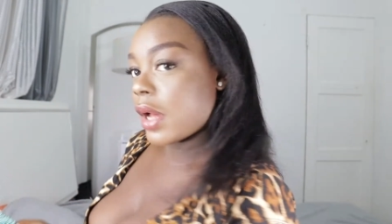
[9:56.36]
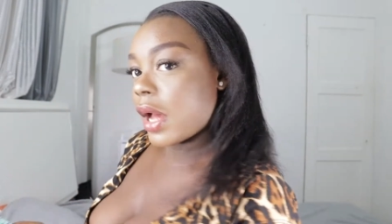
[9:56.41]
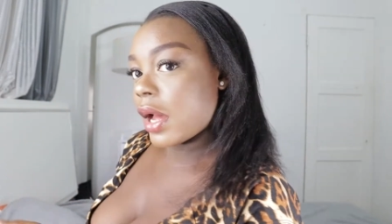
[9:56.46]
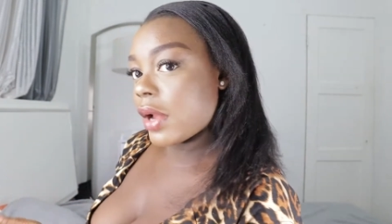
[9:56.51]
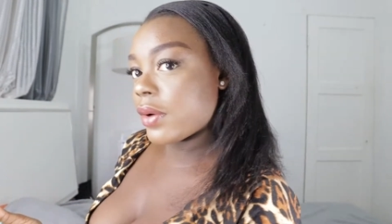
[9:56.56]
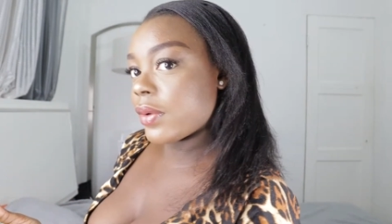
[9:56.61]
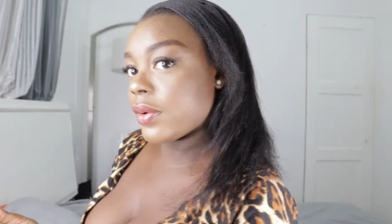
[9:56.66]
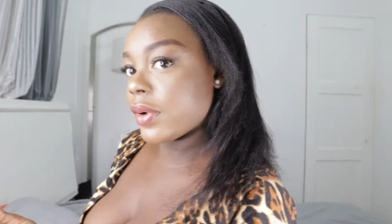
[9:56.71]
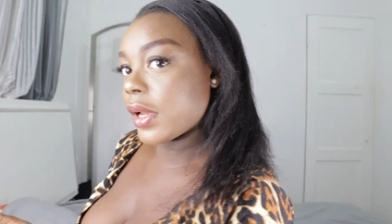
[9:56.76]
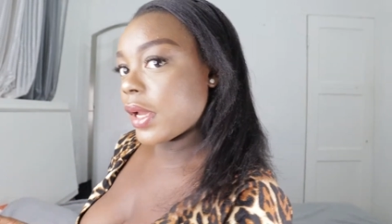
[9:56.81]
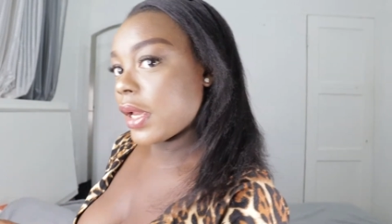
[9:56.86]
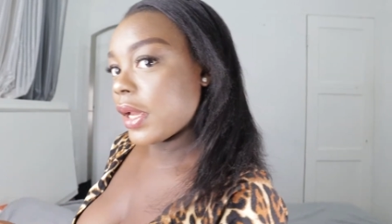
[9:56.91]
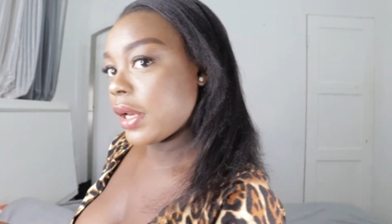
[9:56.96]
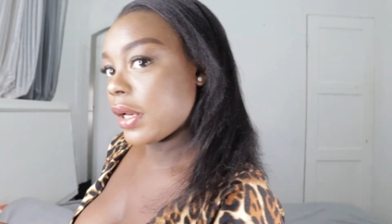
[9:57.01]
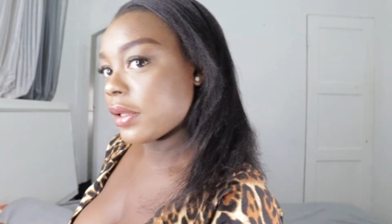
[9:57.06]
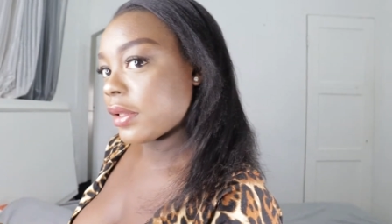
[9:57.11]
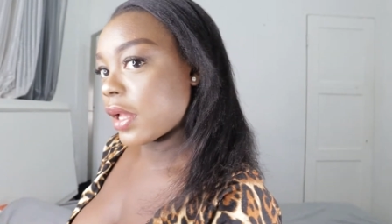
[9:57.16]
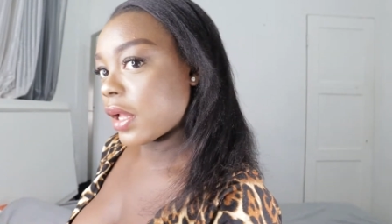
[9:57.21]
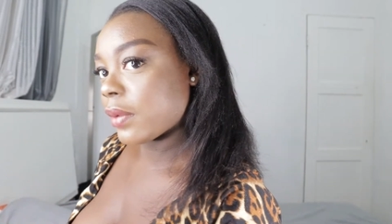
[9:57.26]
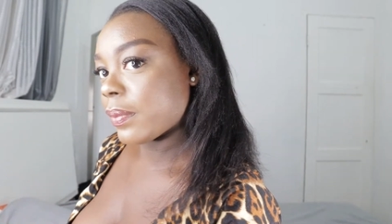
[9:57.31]
i don't hate
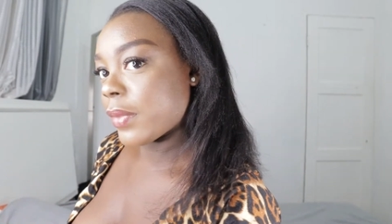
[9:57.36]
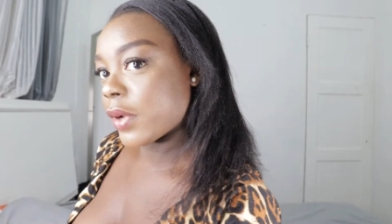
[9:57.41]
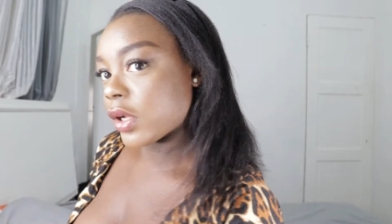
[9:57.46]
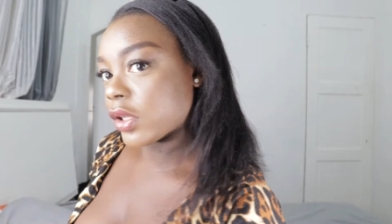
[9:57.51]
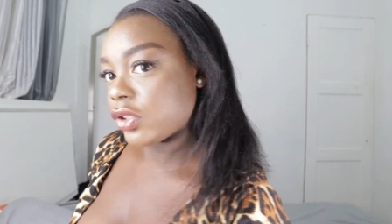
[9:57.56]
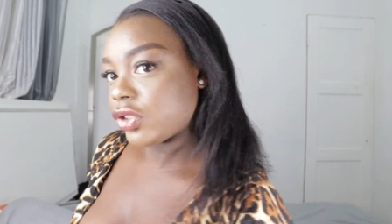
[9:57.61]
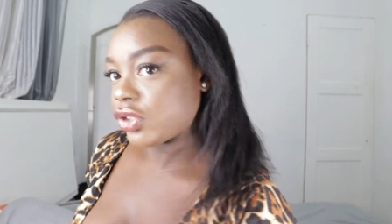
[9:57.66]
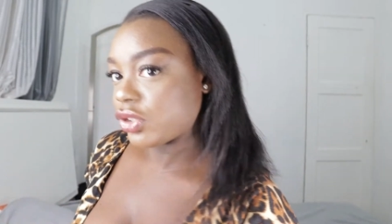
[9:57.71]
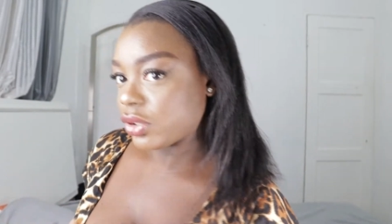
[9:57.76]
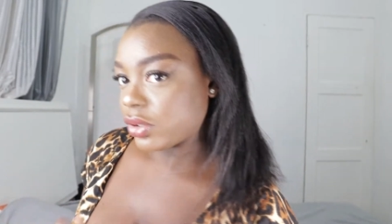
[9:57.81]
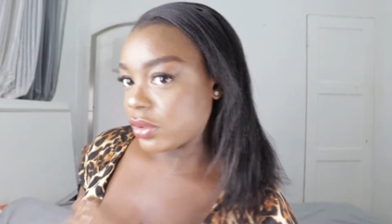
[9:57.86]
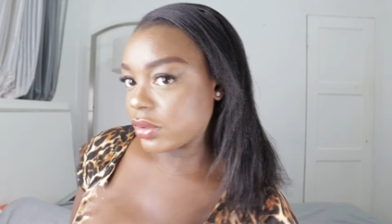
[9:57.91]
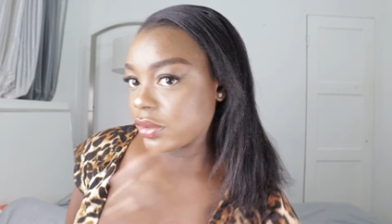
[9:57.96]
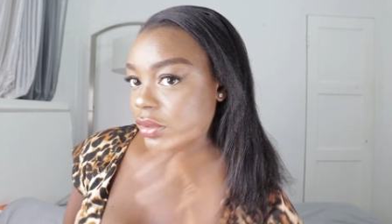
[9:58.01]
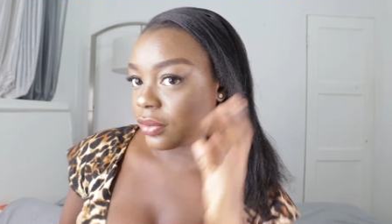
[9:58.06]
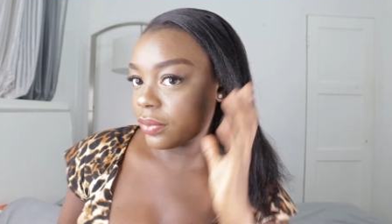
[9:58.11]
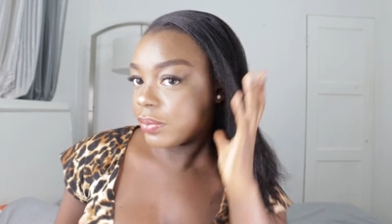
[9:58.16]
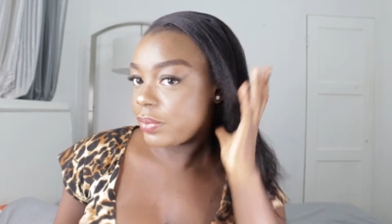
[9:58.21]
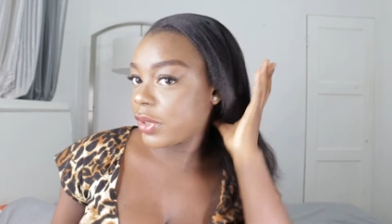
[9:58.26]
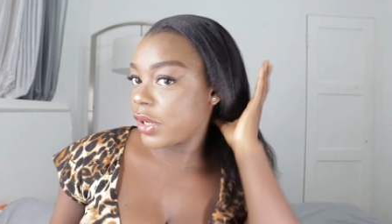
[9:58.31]
it that much
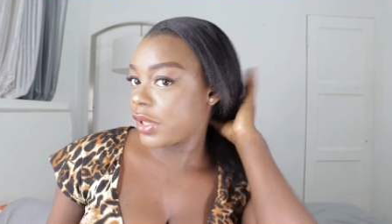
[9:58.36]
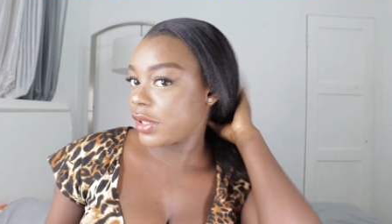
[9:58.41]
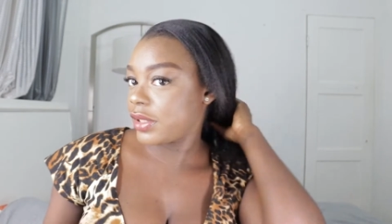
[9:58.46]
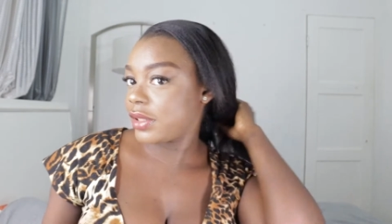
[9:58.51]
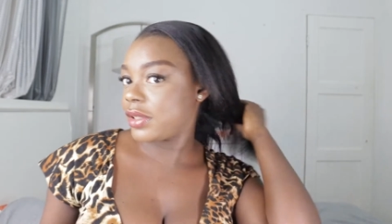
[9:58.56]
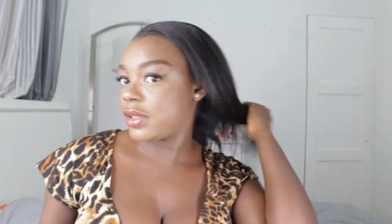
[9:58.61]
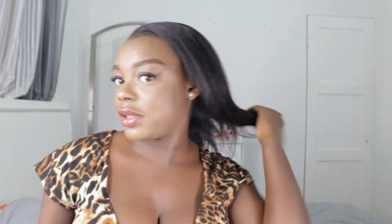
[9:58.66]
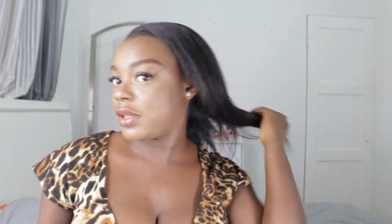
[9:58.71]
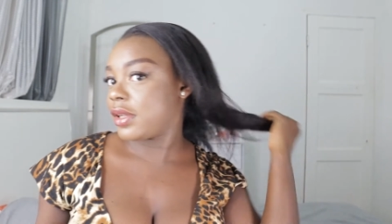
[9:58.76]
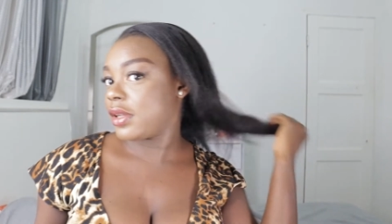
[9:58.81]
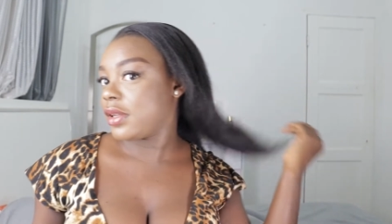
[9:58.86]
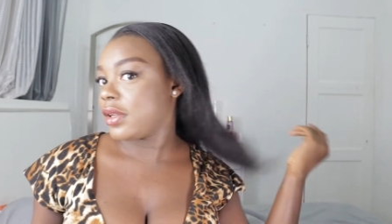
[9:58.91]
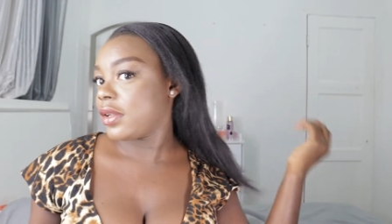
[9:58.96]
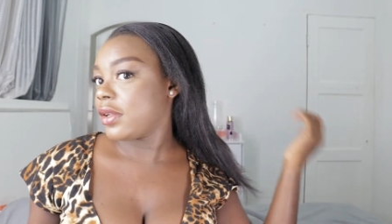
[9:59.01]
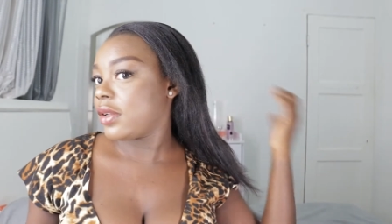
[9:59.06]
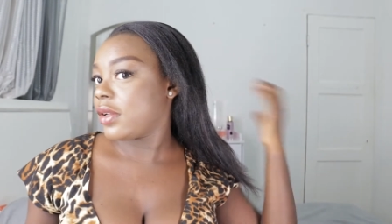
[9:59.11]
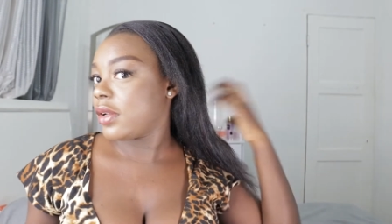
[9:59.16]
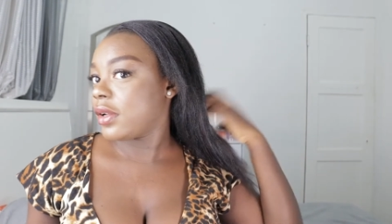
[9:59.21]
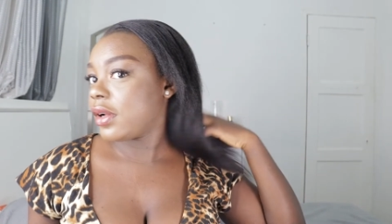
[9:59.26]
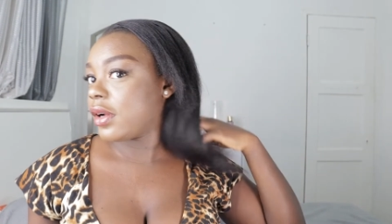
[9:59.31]
but
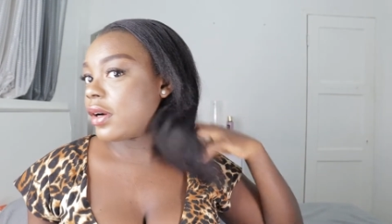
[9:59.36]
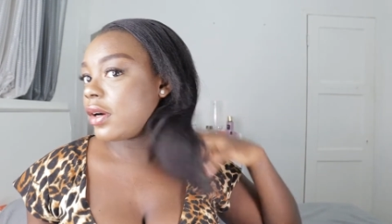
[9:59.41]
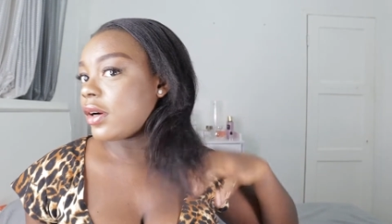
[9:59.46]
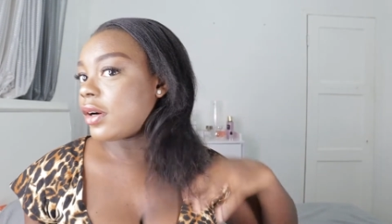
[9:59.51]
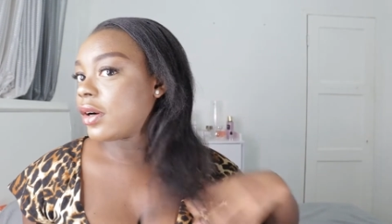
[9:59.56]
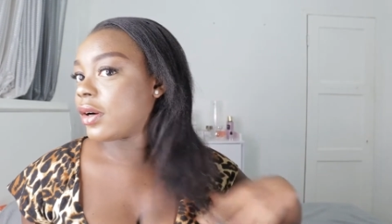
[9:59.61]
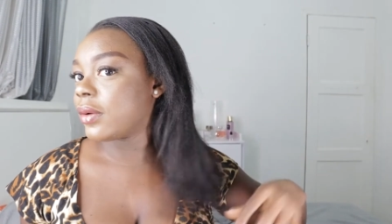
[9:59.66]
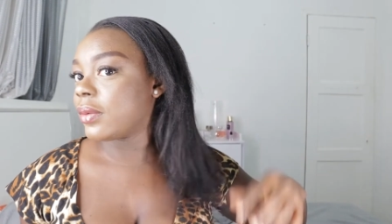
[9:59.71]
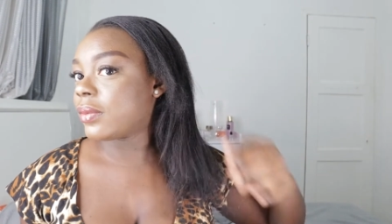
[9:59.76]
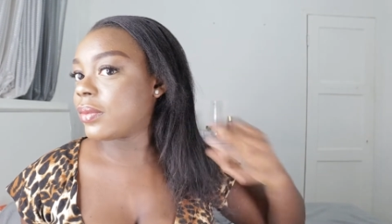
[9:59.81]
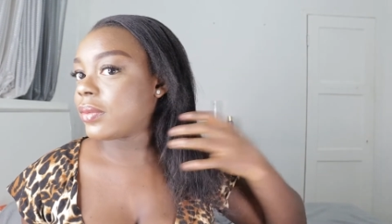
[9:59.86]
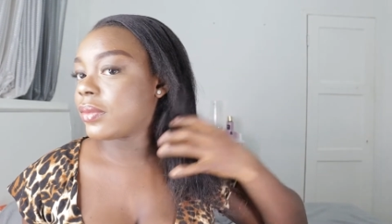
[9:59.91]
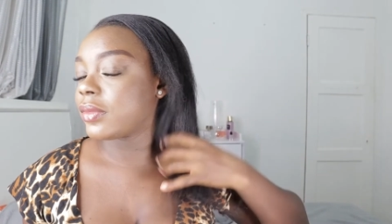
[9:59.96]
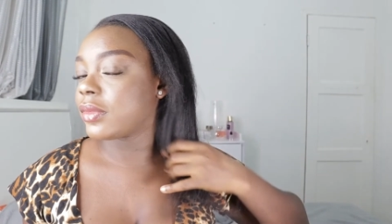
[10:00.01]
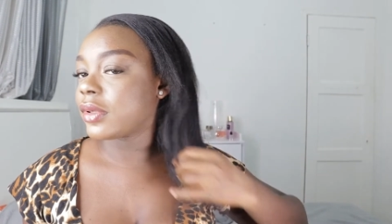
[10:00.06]
um,